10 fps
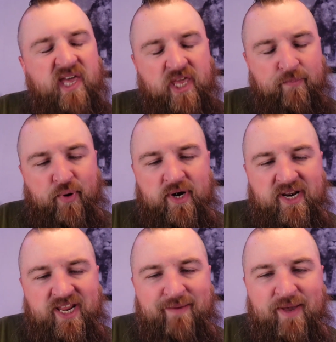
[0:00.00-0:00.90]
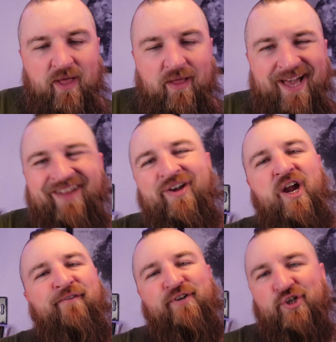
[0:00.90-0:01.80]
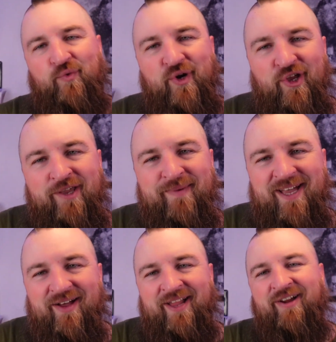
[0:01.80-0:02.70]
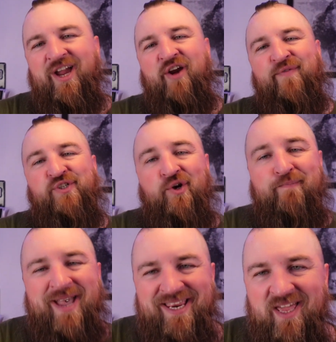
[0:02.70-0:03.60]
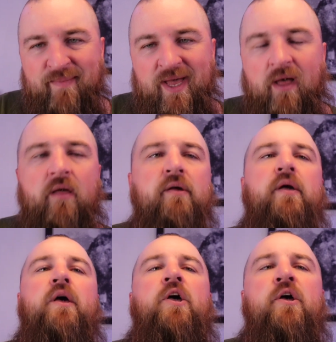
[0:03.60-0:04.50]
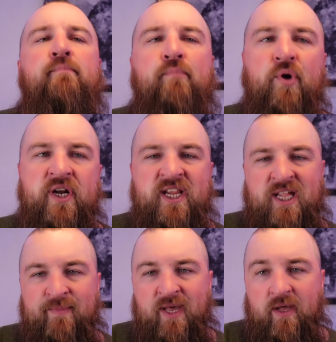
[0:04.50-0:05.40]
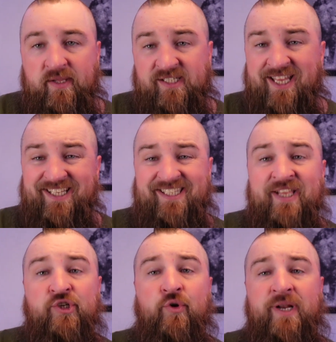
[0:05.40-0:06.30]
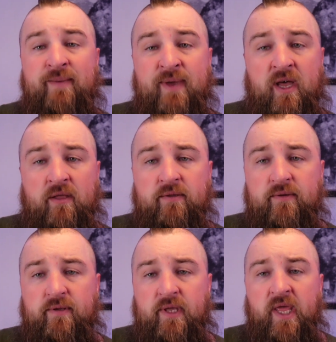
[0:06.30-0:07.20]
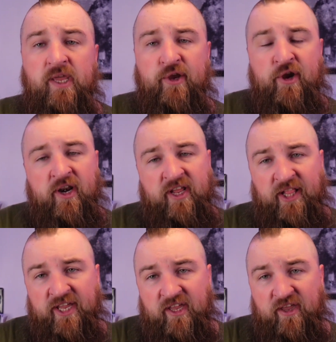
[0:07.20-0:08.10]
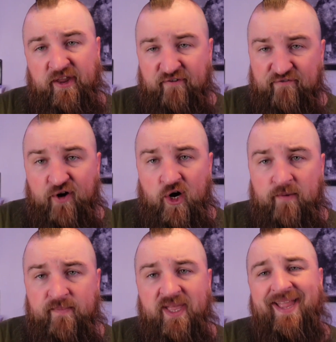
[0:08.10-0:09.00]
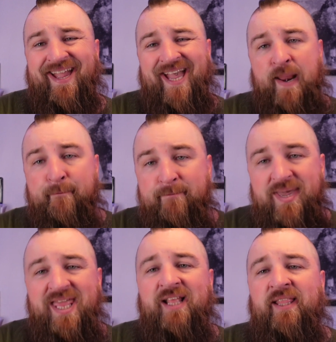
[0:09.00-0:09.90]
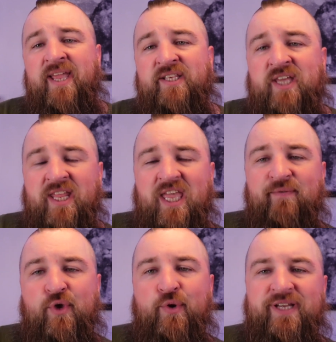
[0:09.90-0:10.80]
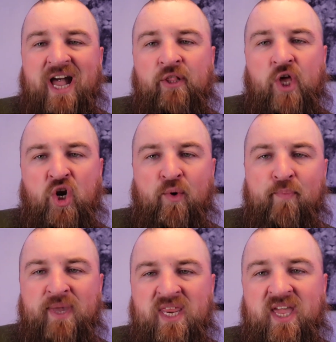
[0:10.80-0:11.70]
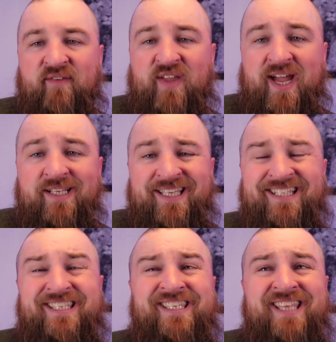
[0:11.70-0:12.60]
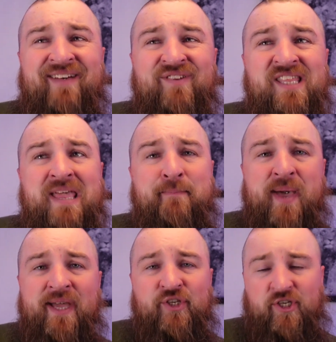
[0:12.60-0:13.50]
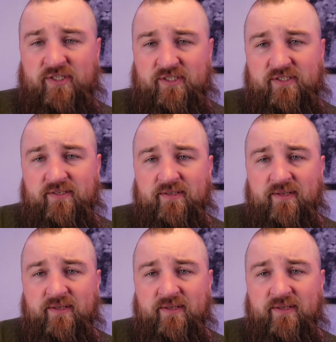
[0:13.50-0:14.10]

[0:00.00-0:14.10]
You put in an email. I don't care if it's your real email. I don't care if it's your main email. Put in an email. It's going to send you an email. You're going to click confirm and immediately it's going to give you a downloadable PDF, guys. It's 70 pages.